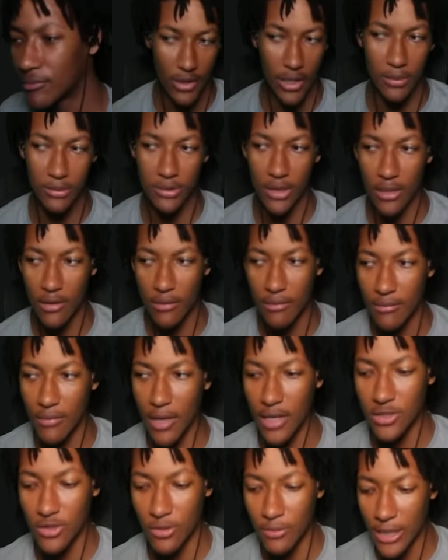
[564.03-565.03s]
I'm trying to
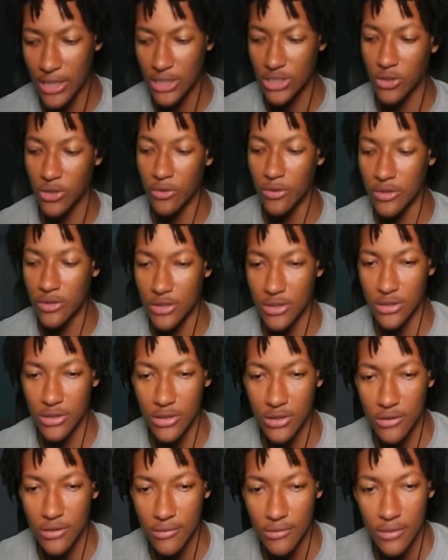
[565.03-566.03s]
make sure my shoulders is
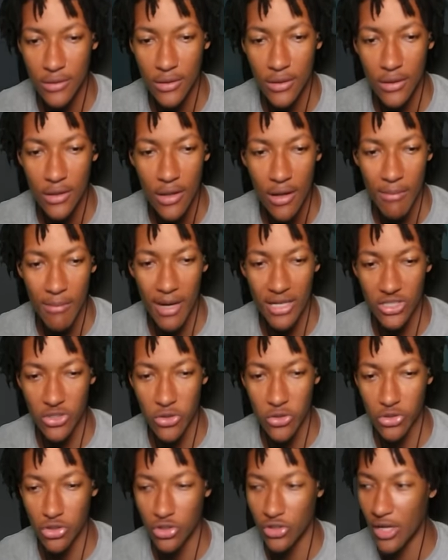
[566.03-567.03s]
good. My
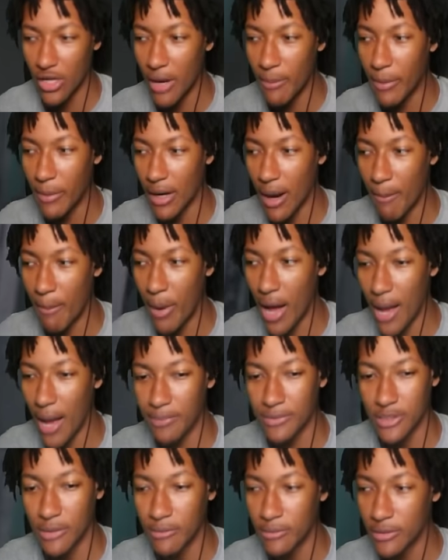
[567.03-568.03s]
shoulders look like I'm about to pop
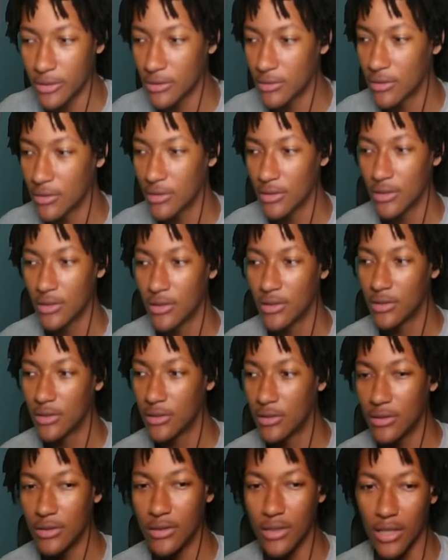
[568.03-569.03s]
something.
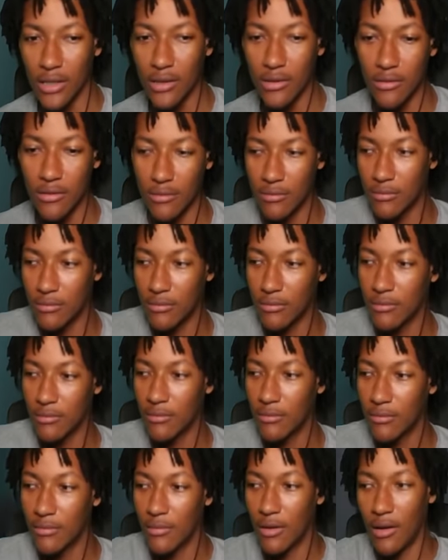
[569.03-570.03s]
Damn.
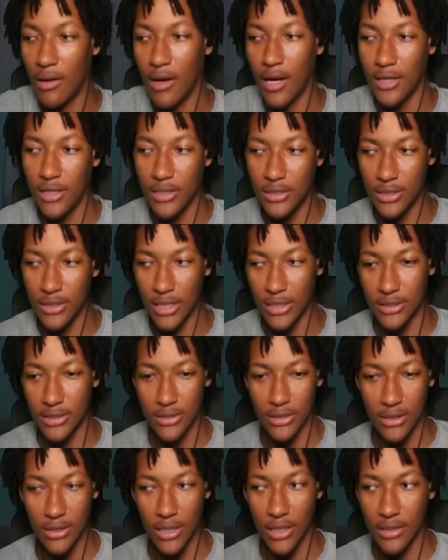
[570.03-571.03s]
I need to like
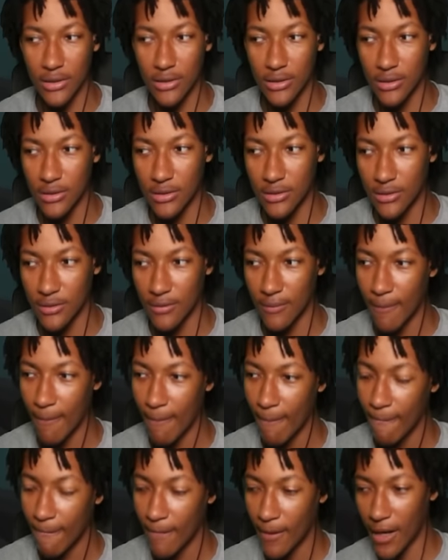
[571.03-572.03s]
sit like this.
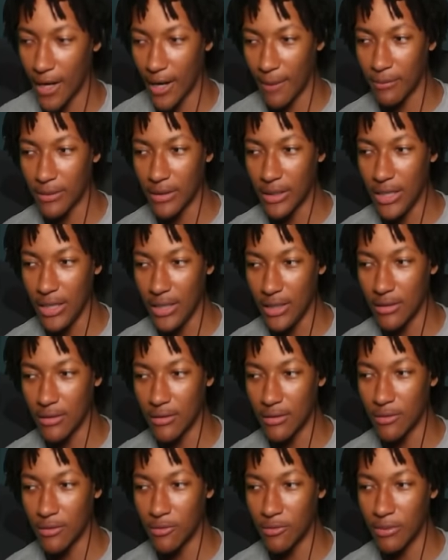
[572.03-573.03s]
Like I'm leaning a
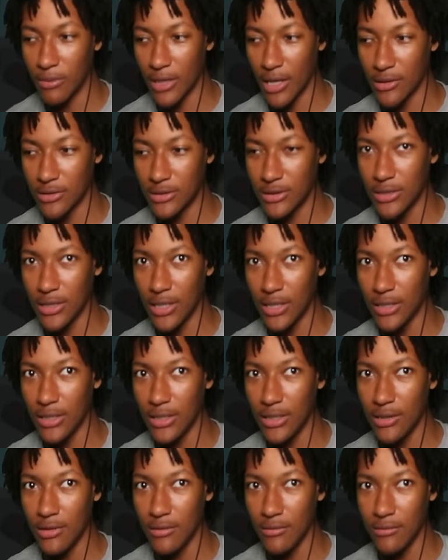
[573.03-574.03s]
little bit. Y'all see that
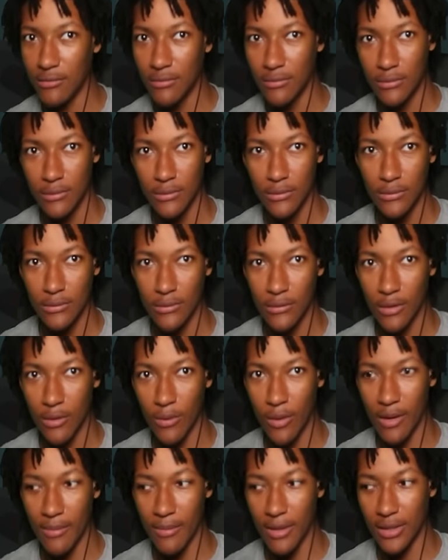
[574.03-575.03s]
lean?
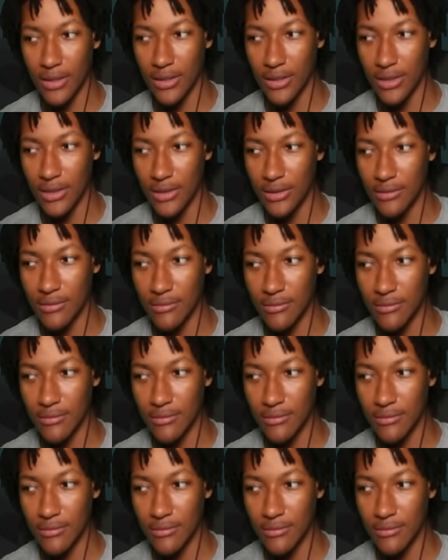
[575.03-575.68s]
Why am I leaning?